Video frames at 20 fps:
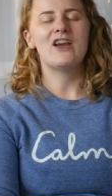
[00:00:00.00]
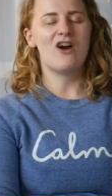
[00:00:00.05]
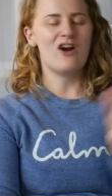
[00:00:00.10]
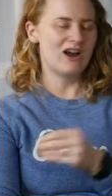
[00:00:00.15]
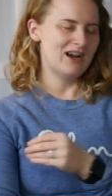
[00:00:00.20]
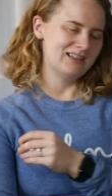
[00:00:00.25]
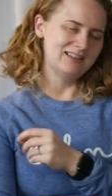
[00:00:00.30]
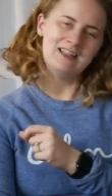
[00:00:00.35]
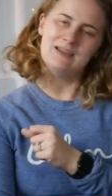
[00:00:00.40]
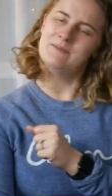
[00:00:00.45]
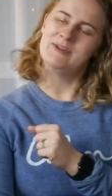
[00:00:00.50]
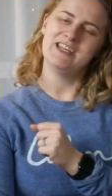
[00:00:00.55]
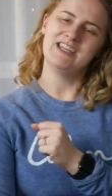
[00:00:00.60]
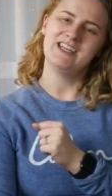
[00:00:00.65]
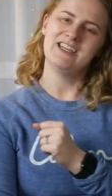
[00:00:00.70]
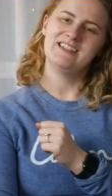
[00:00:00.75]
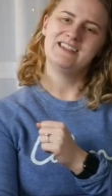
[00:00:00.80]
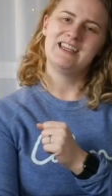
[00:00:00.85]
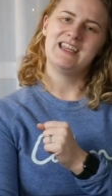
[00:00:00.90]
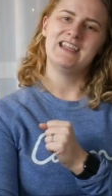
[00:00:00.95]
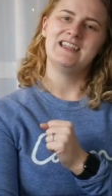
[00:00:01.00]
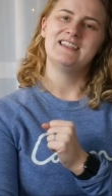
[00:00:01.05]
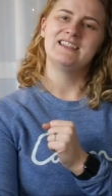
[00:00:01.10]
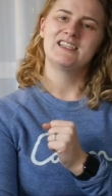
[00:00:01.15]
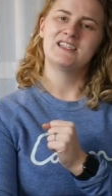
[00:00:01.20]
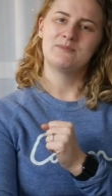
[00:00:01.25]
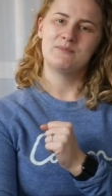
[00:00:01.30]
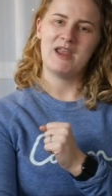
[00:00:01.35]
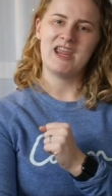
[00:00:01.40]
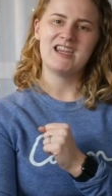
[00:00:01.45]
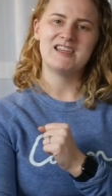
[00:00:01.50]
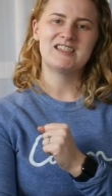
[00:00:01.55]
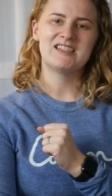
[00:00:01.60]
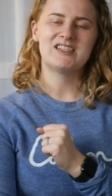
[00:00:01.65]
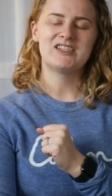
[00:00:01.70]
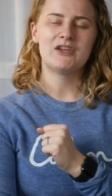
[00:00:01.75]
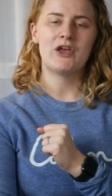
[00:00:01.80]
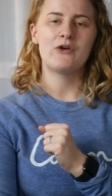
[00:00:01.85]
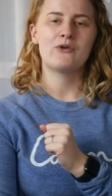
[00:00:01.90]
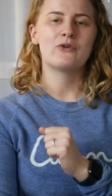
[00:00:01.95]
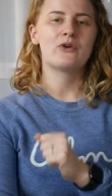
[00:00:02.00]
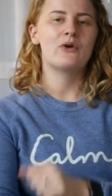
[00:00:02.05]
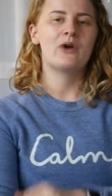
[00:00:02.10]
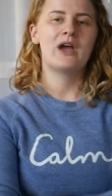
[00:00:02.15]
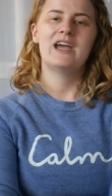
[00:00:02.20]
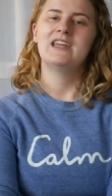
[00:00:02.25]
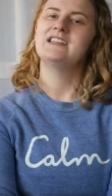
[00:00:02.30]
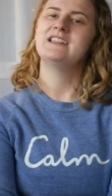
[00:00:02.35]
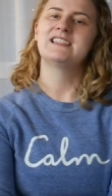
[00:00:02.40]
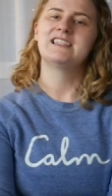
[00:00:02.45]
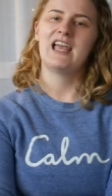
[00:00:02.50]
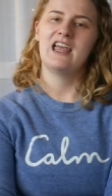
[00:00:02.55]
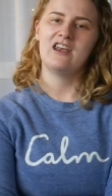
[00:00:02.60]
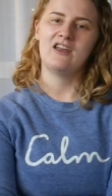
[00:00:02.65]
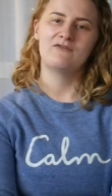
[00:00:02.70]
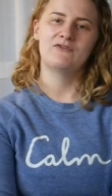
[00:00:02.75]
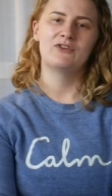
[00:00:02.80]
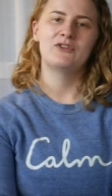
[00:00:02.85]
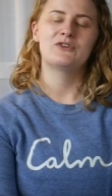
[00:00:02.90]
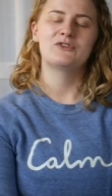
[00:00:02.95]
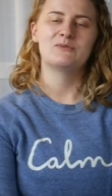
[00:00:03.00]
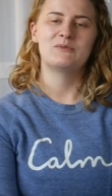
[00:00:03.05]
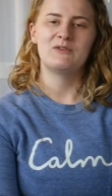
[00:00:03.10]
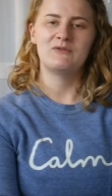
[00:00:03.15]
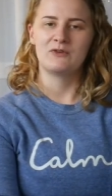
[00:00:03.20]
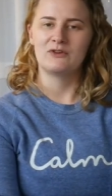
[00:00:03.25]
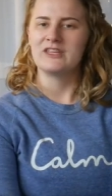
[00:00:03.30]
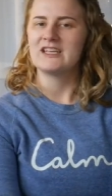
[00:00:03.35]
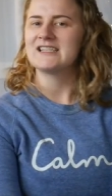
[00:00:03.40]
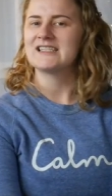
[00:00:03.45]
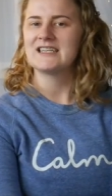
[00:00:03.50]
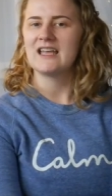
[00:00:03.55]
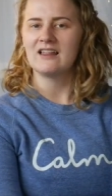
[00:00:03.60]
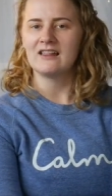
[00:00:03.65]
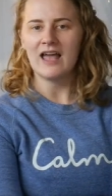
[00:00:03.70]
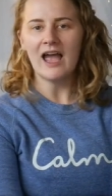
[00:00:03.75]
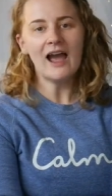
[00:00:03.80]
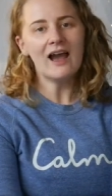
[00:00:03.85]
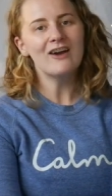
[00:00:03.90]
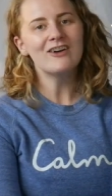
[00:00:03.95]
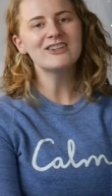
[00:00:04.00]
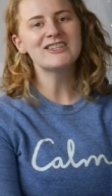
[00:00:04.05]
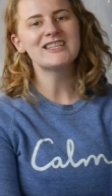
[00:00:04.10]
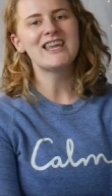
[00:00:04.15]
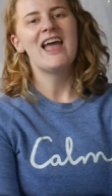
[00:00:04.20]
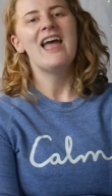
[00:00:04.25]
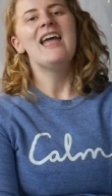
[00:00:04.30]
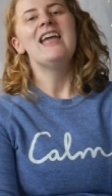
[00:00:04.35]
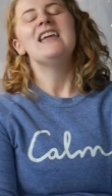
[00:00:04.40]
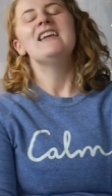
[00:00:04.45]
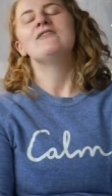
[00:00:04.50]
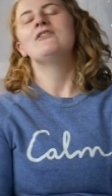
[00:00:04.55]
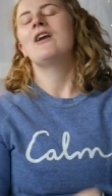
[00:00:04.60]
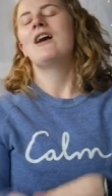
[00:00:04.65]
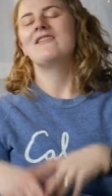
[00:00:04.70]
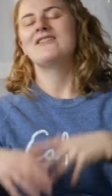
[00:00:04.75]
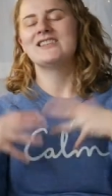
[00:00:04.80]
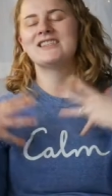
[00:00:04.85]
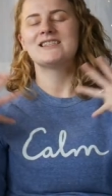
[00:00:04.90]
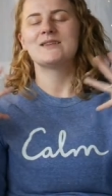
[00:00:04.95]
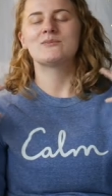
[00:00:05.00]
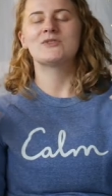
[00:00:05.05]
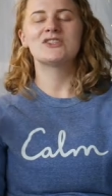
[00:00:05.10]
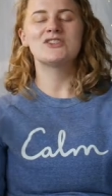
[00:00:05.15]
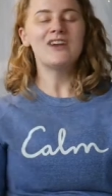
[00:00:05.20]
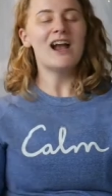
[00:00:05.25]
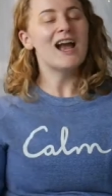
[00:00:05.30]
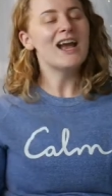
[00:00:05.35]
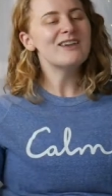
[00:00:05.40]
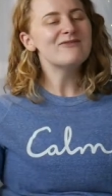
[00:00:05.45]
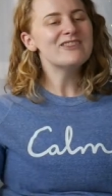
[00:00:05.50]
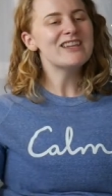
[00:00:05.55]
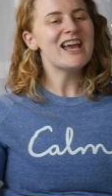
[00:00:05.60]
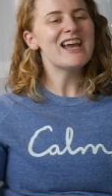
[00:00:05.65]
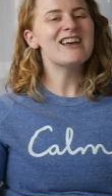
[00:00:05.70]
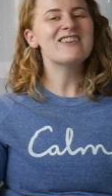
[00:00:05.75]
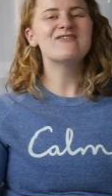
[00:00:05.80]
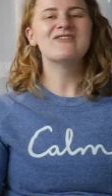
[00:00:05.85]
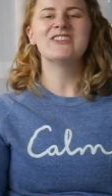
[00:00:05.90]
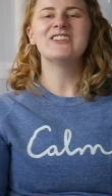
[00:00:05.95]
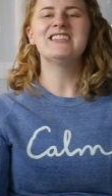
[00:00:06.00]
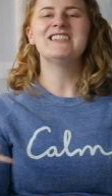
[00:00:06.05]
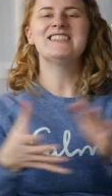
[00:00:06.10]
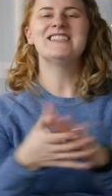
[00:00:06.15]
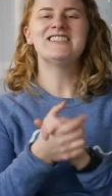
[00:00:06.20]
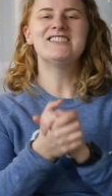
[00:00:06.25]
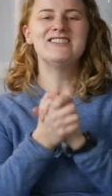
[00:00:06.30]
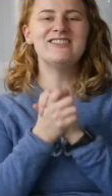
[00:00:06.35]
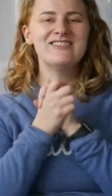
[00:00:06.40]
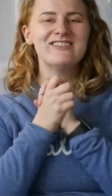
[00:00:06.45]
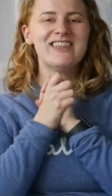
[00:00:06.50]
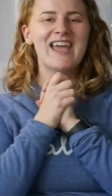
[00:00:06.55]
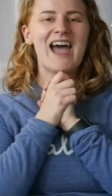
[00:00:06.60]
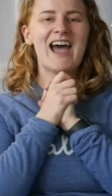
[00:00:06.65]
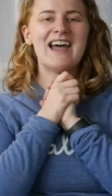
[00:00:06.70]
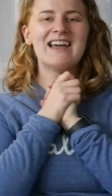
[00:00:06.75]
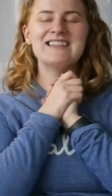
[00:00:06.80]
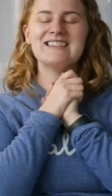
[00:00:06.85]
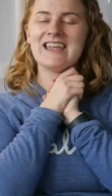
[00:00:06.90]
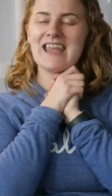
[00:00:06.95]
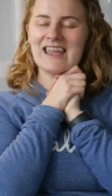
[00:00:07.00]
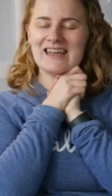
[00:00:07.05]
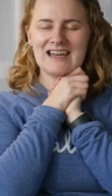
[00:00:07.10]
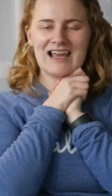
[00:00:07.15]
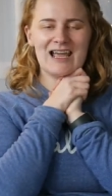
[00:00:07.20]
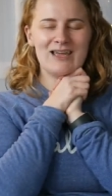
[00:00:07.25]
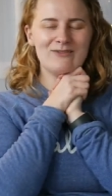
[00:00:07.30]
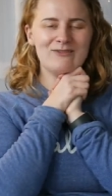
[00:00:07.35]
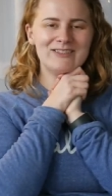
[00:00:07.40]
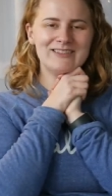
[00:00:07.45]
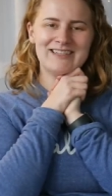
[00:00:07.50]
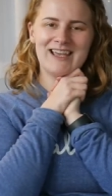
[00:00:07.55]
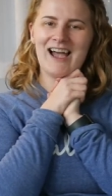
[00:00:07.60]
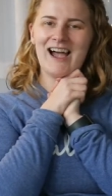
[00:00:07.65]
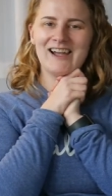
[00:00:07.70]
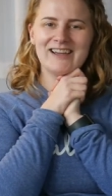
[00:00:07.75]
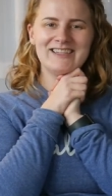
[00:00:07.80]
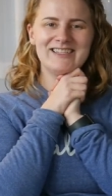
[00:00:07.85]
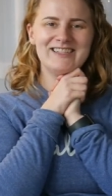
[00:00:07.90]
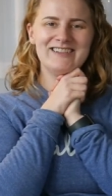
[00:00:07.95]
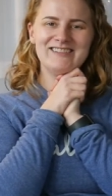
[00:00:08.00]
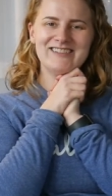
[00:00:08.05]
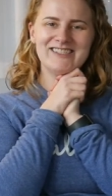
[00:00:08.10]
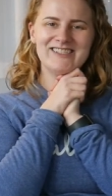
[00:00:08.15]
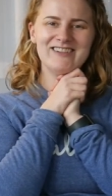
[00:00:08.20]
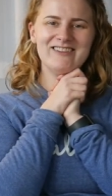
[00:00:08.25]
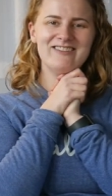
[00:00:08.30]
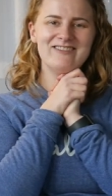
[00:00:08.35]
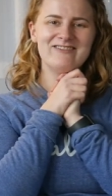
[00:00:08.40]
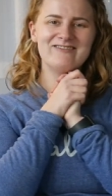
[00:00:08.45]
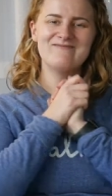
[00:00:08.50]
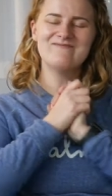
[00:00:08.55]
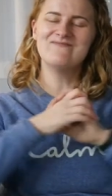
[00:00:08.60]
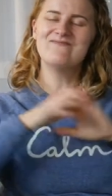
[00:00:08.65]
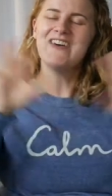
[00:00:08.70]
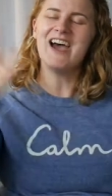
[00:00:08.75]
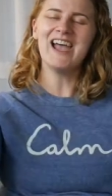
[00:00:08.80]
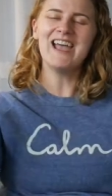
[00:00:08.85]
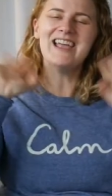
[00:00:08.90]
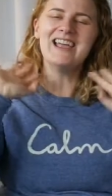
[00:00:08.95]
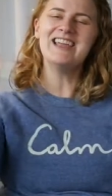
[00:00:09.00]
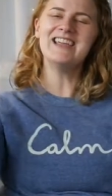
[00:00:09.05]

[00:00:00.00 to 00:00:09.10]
are limited in space, so go ahead and sign up for those before they sell out. If you haven't subscribed yet, please do that, and I will talk to you soon. Bye!